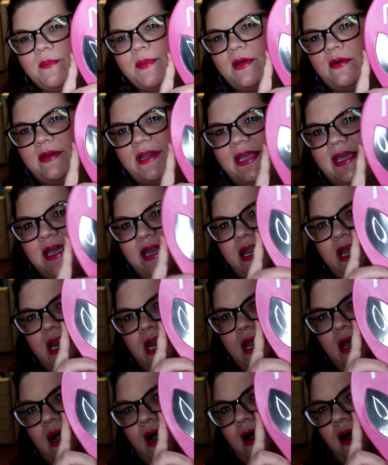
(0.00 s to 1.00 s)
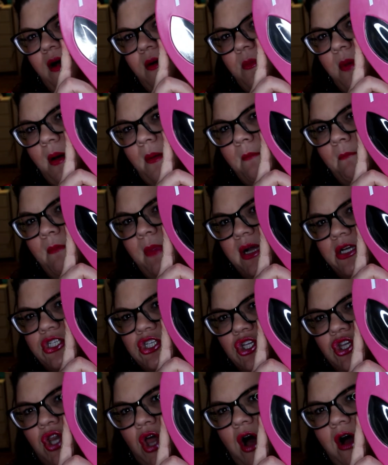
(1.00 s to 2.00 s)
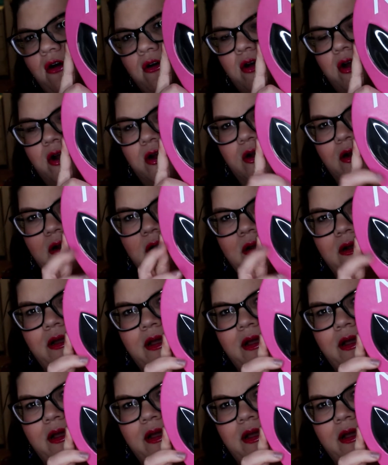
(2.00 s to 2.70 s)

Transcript: be able to get it much longer.